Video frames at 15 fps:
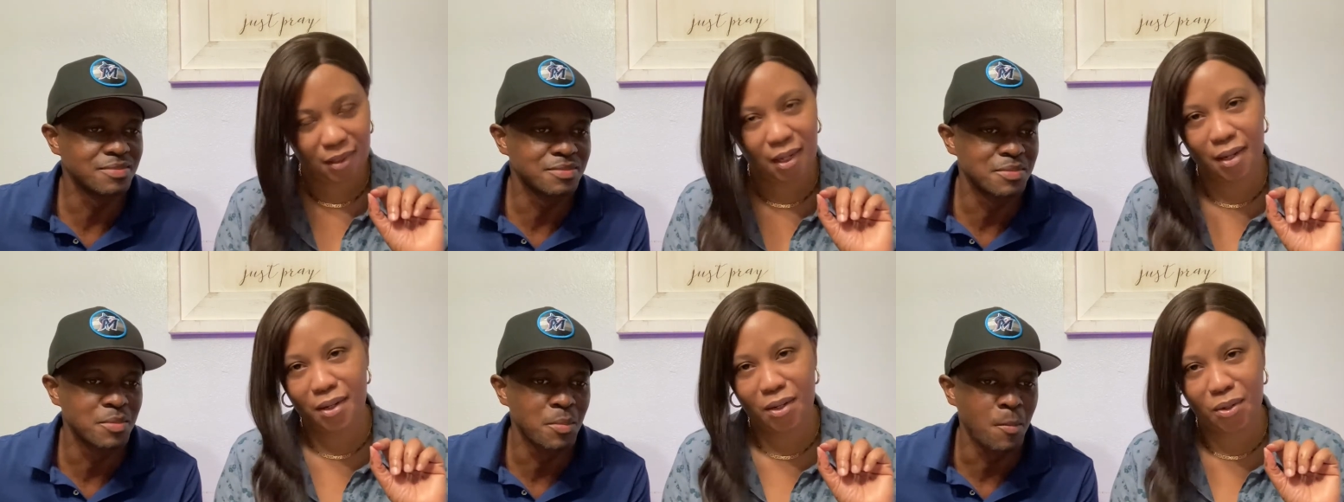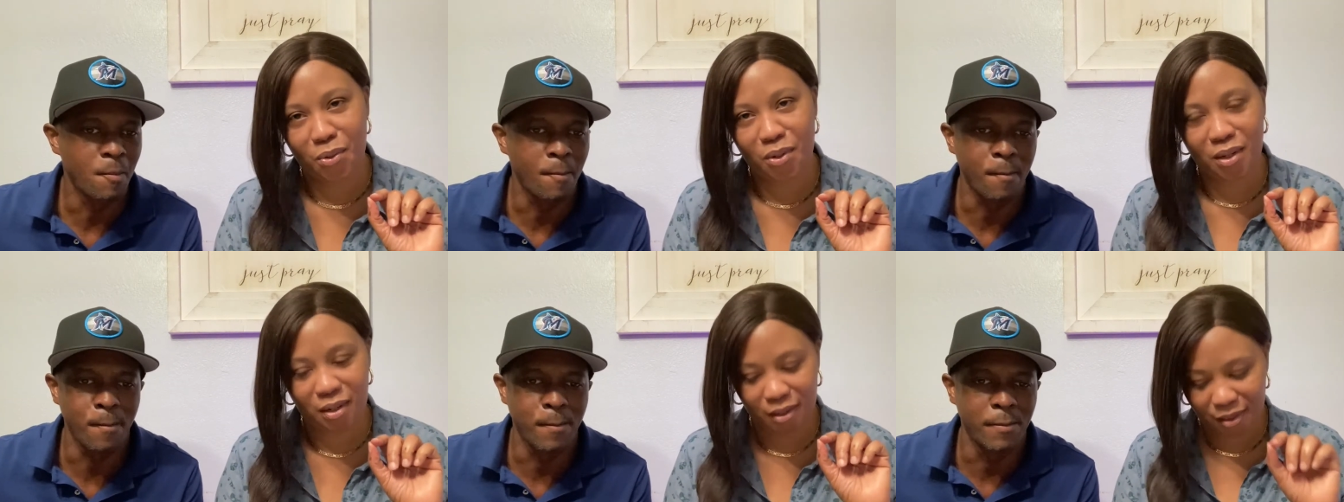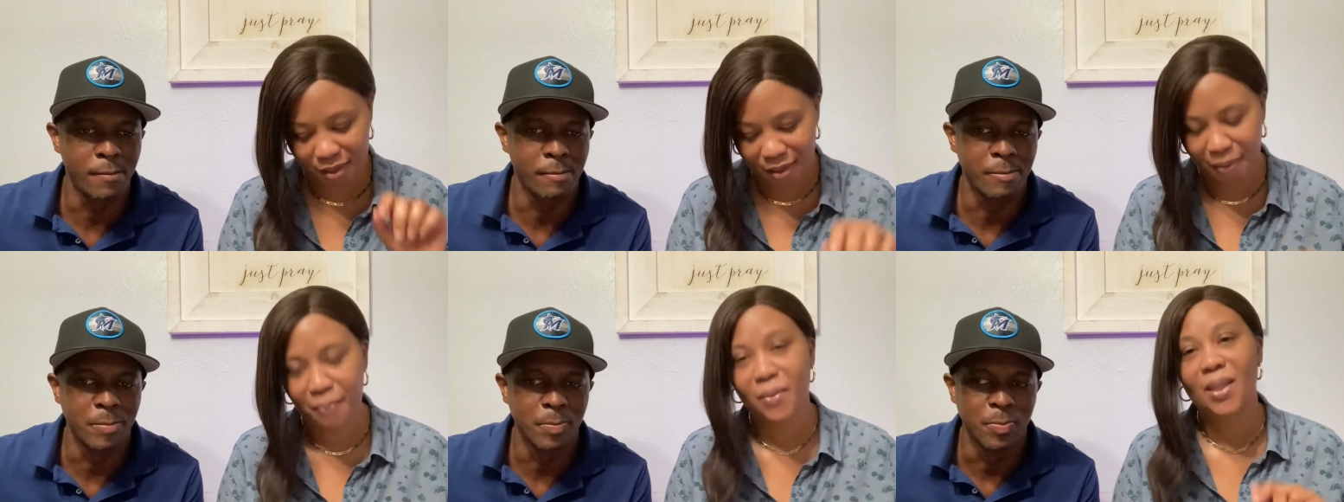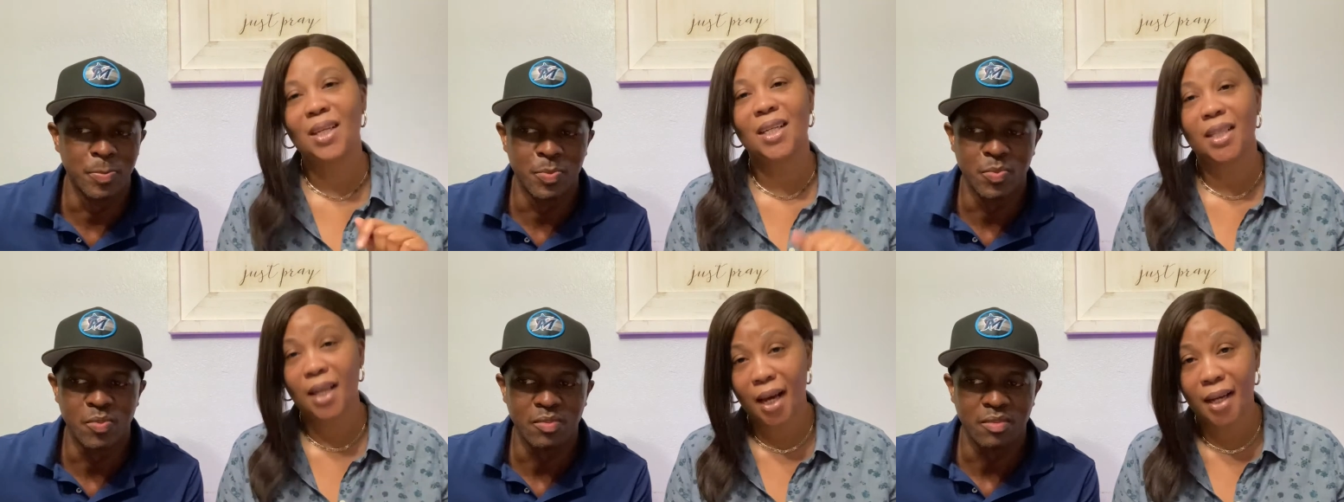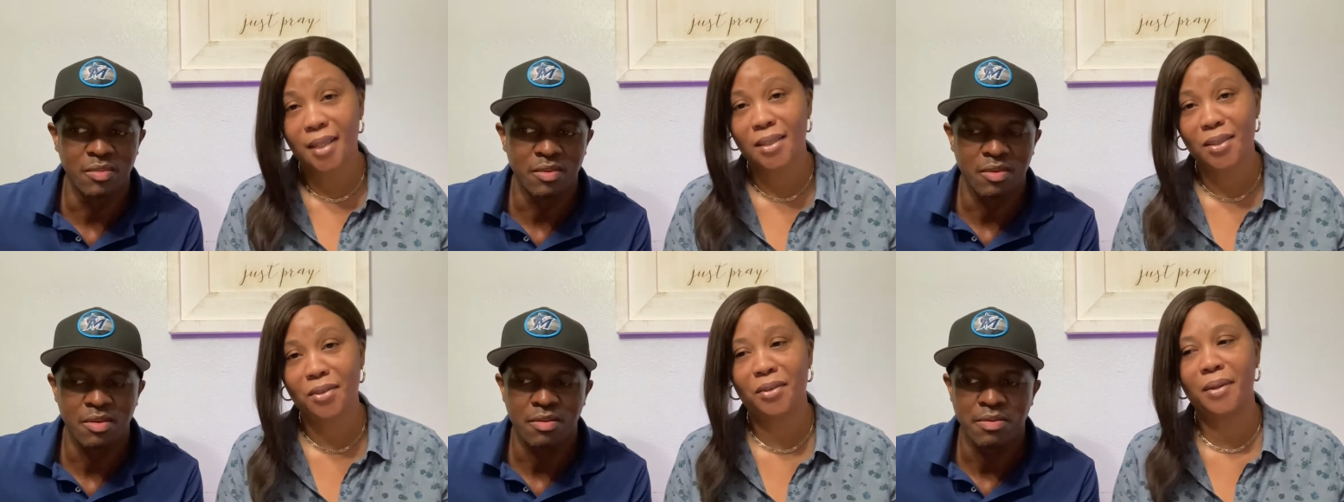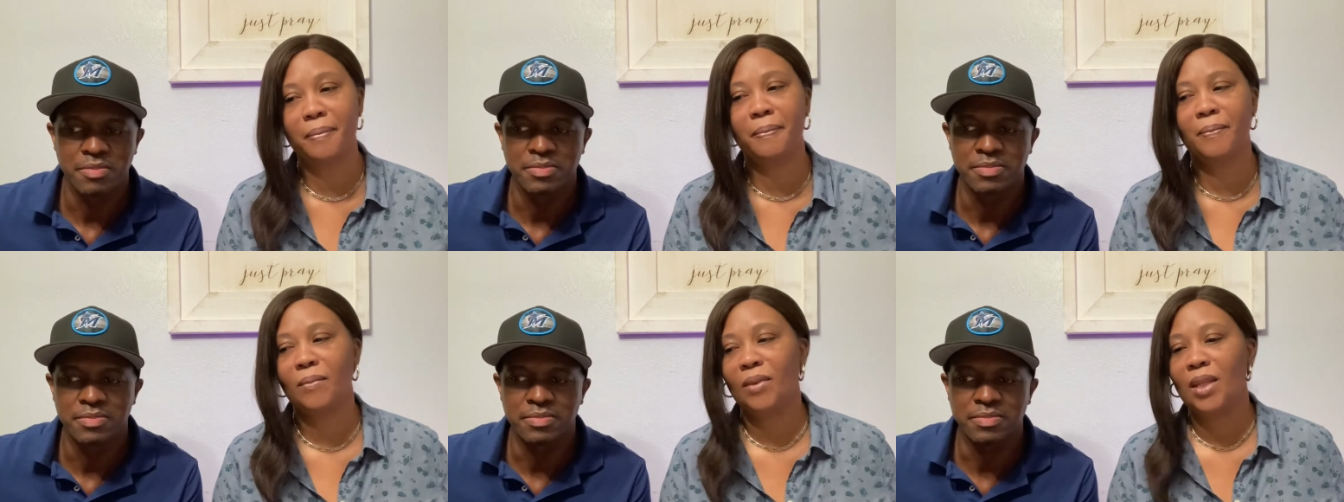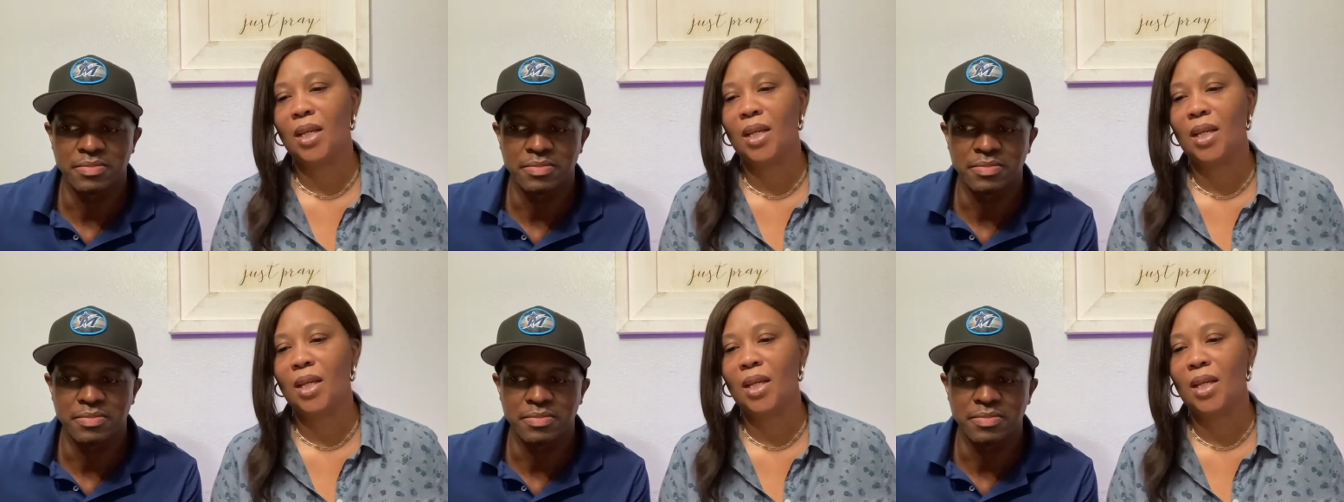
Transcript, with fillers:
Speaker 1: not the yogurt, the ice cream.